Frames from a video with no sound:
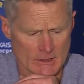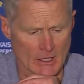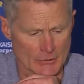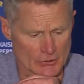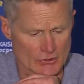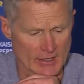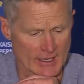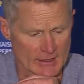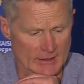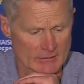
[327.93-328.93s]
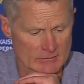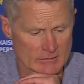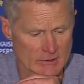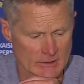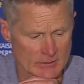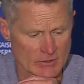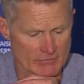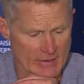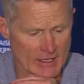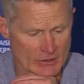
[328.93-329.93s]
understanding
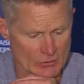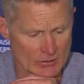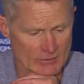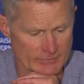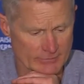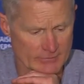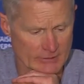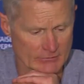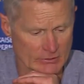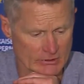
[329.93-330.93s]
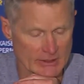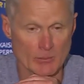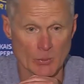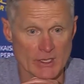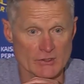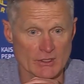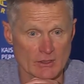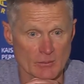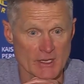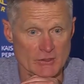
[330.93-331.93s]
the value of really
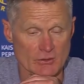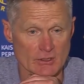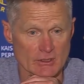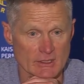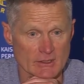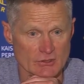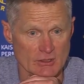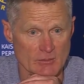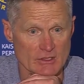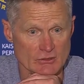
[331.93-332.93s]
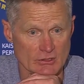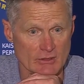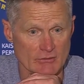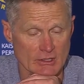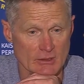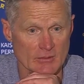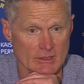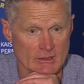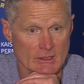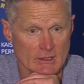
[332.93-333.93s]
embracing the mentoring that his teammates are giving him,
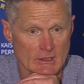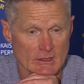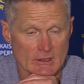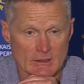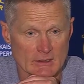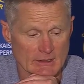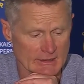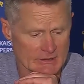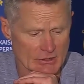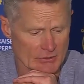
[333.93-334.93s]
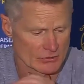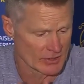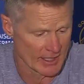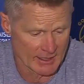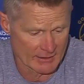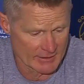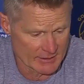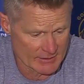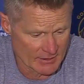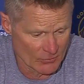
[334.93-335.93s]
and he's understanding
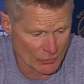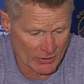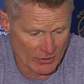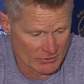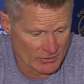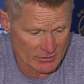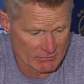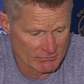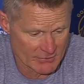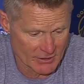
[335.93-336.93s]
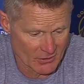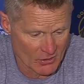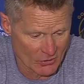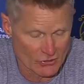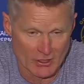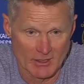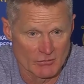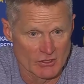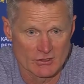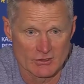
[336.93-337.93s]
that we are just, you know, coaching
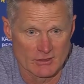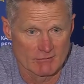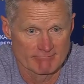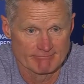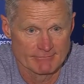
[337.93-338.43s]
him just to